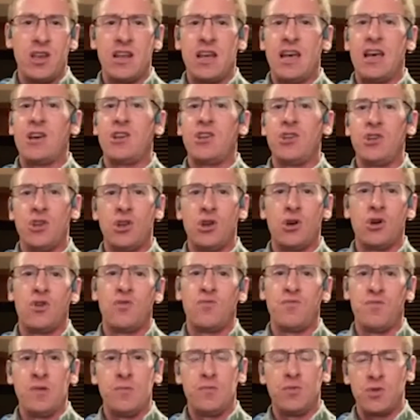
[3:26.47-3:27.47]
How do you know
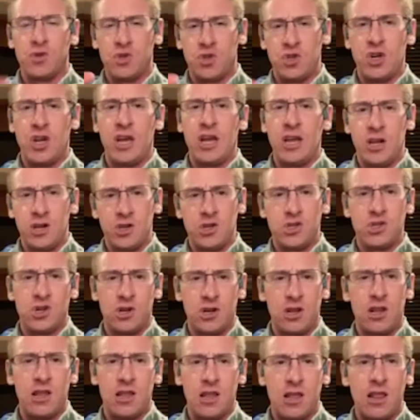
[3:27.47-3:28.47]
if people changed, la,
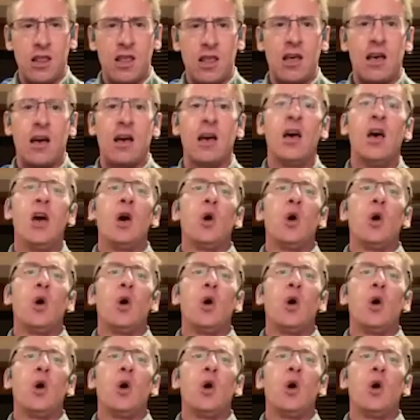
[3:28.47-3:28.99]
la, la?